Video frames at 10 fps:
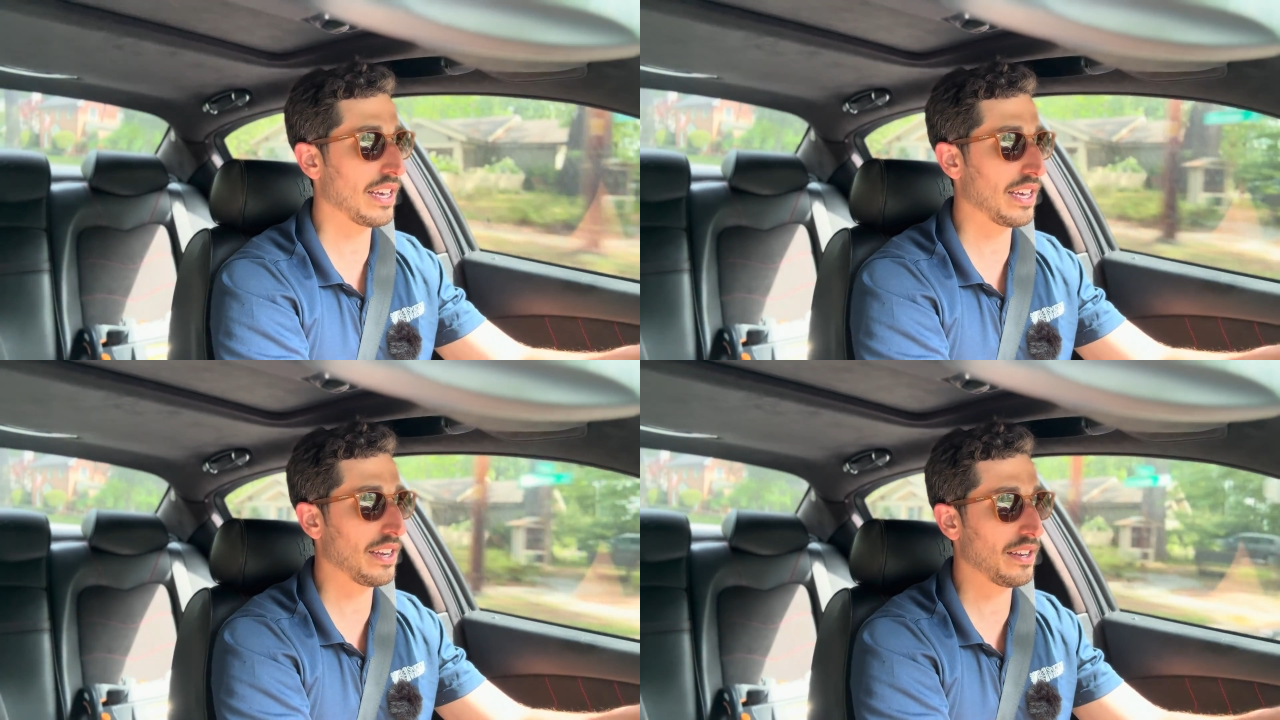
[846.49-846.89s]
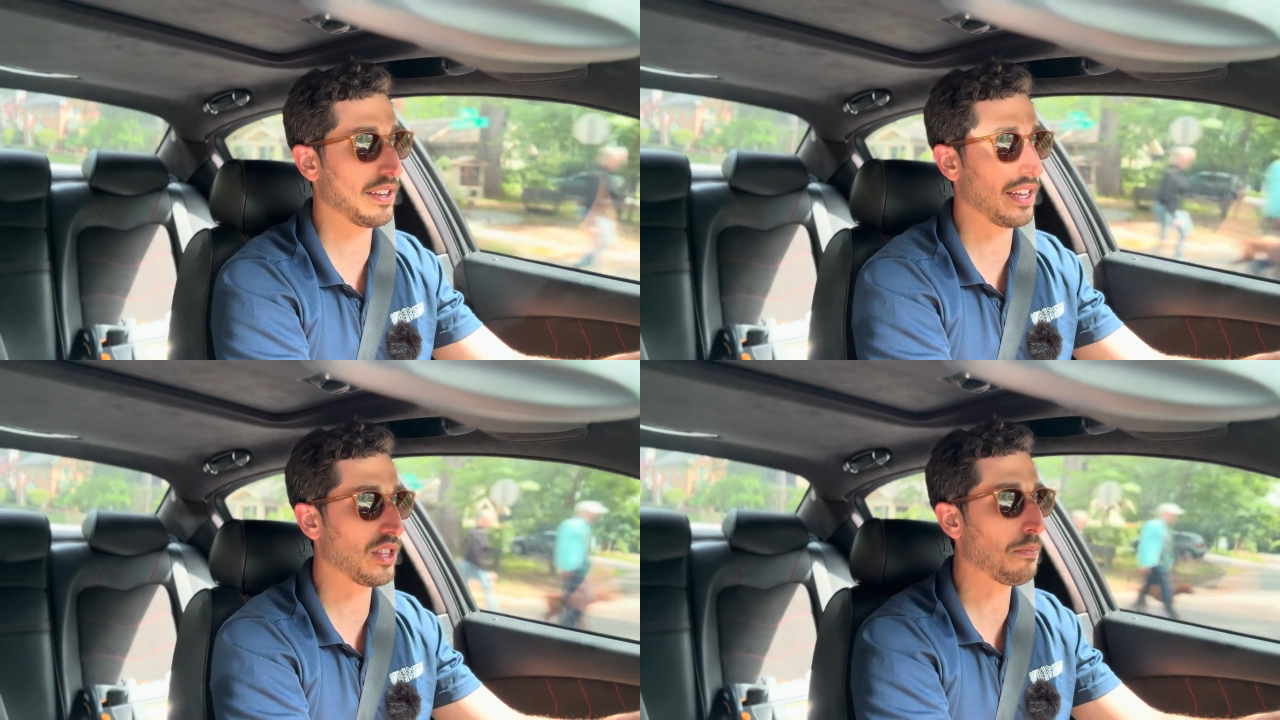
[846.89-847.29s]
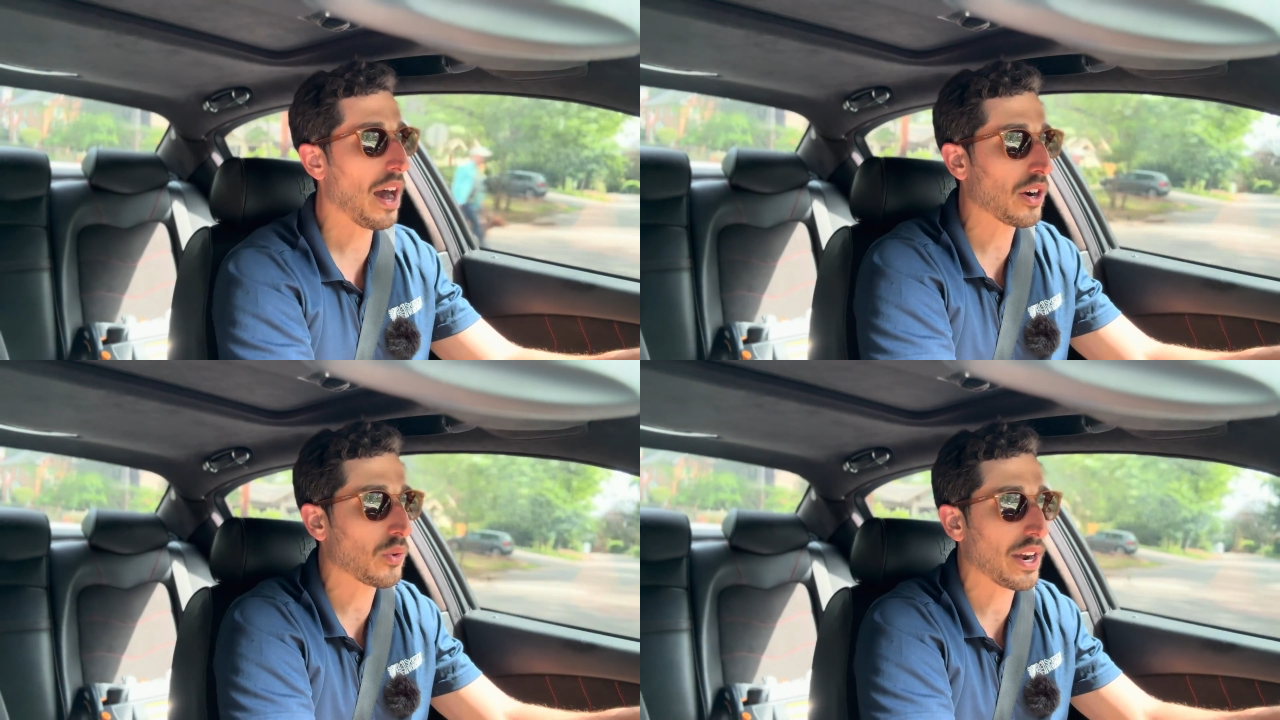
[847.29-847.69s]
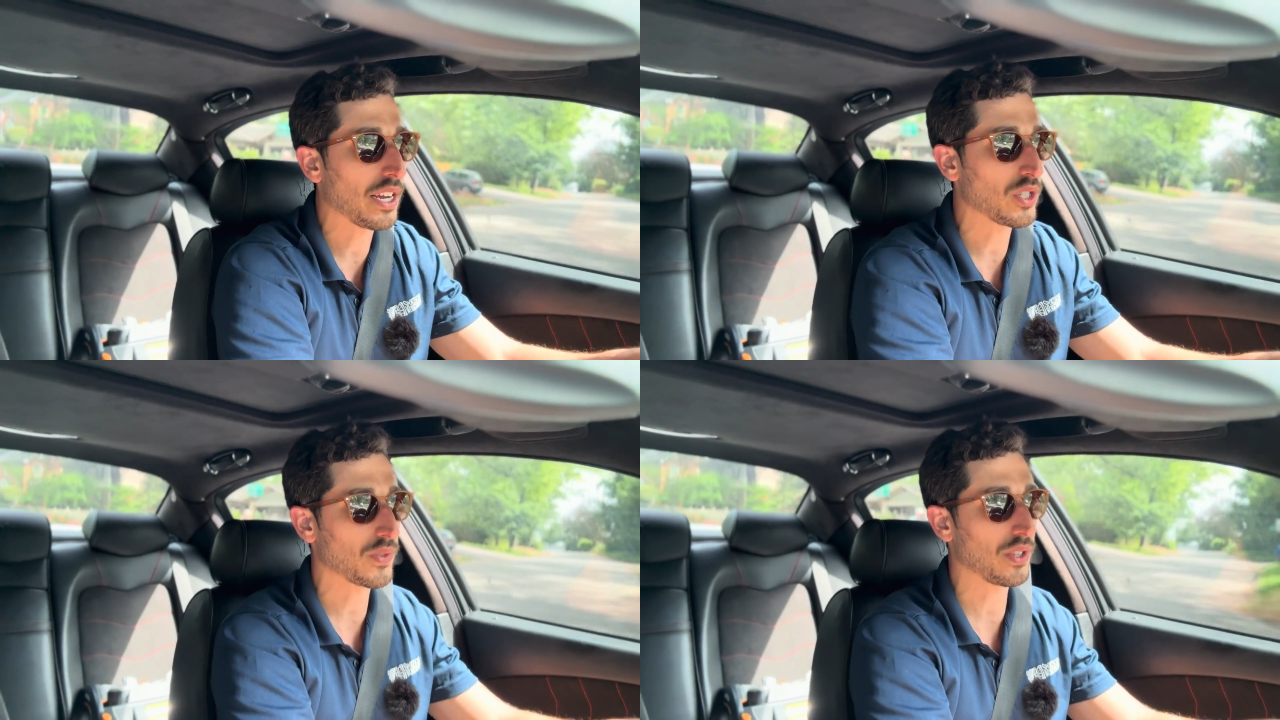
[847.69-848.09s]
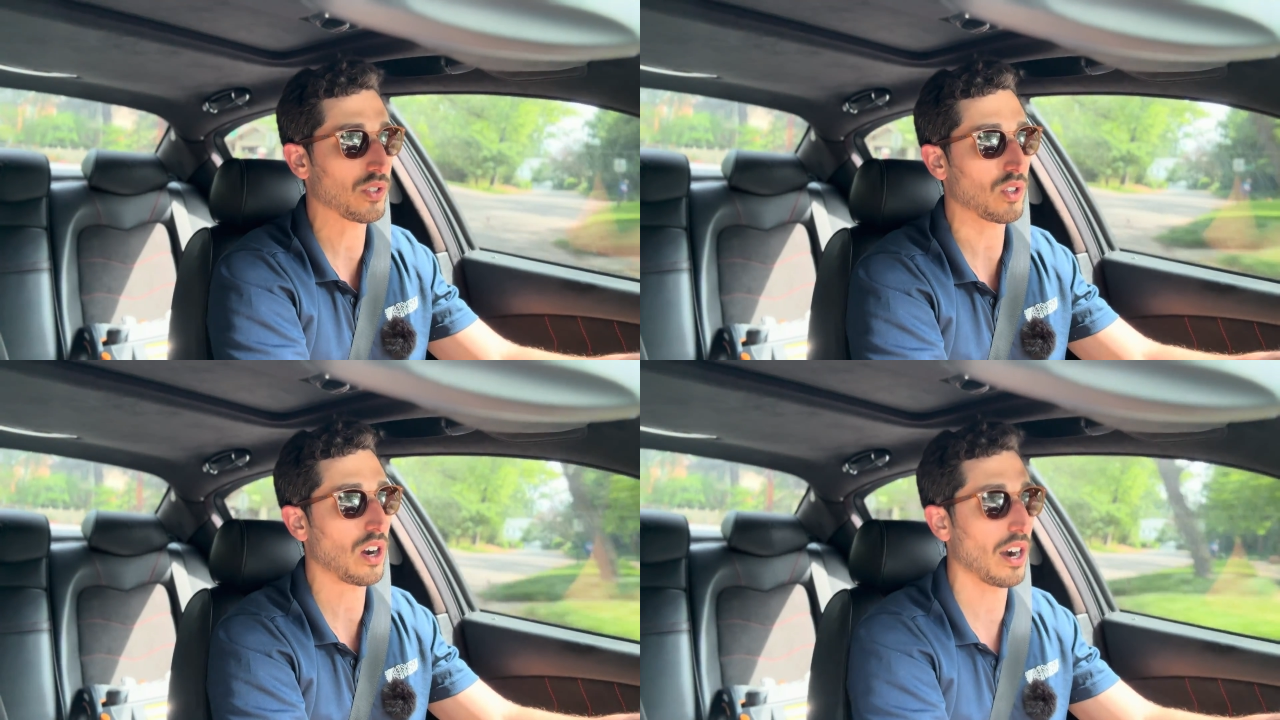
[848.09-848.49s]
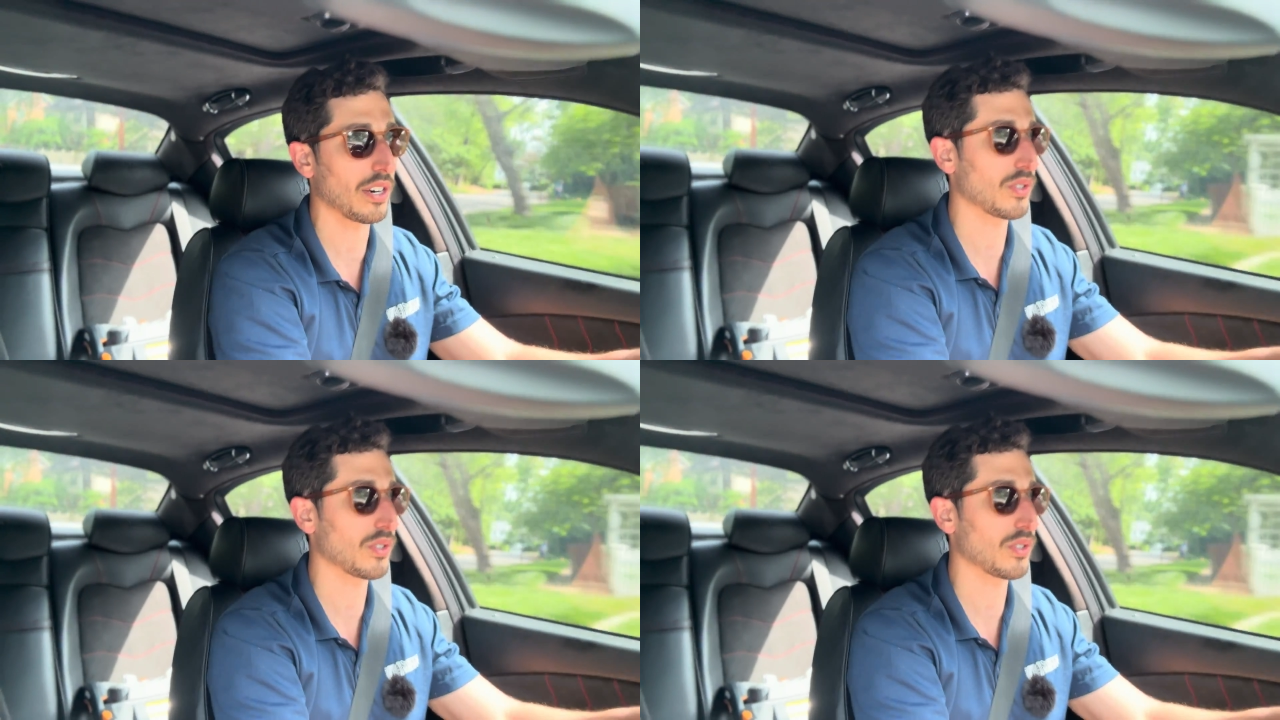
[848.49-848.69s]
in the model range for this car.